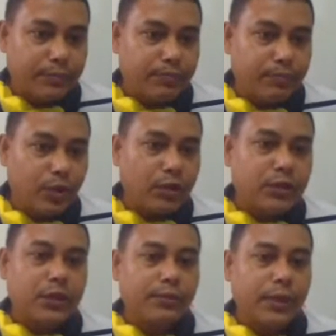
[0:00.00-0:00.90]
not
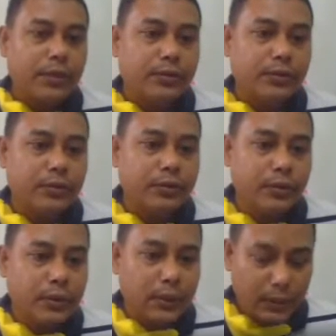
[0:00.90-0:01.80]
equal to.
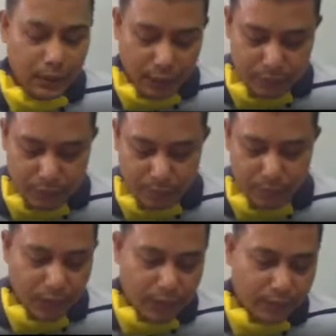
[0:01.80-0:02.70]
Then
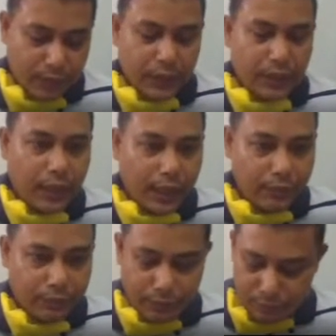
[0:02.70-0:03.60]
similarly we will
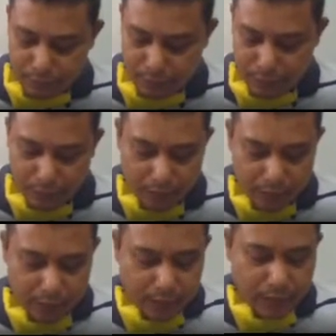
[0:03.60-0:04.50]
have
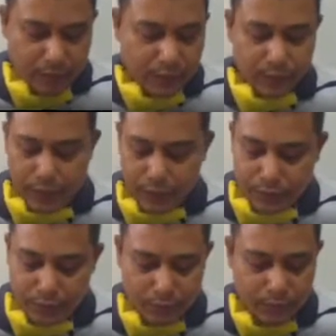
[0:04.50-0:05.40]
greater than equal
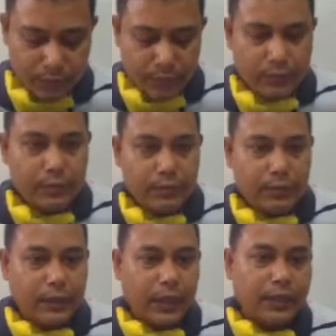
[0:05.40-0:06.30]
to,
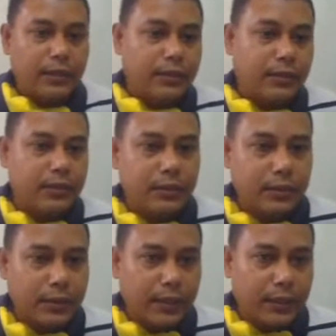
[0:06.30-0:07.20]
like this,
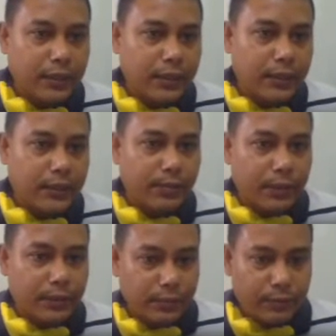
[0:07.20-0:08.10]
greater than equal
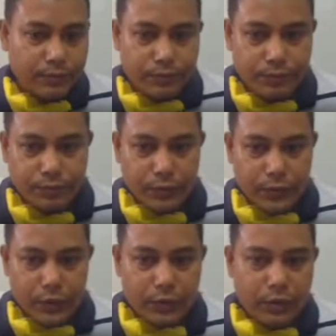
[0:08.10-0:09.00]
to.
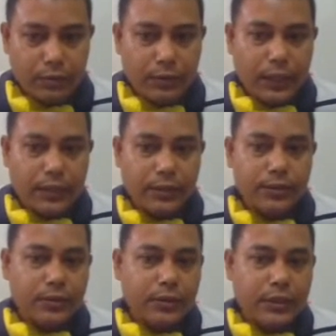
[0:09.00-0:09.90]
So we can
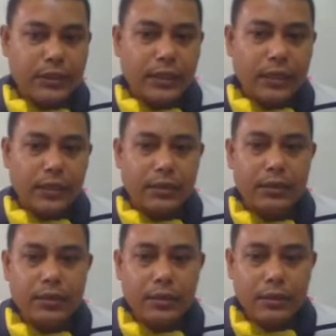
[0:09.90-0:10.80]
use, these are
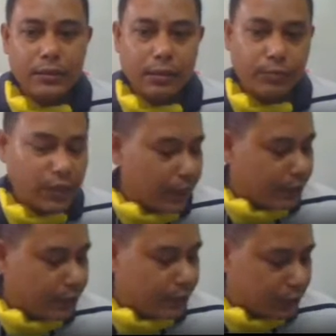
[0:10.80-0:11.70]
some
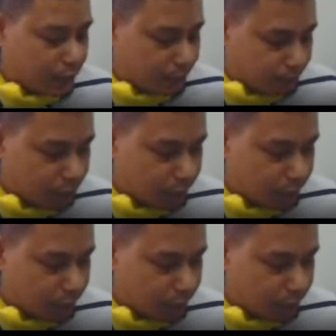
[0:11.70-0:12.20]
relationships,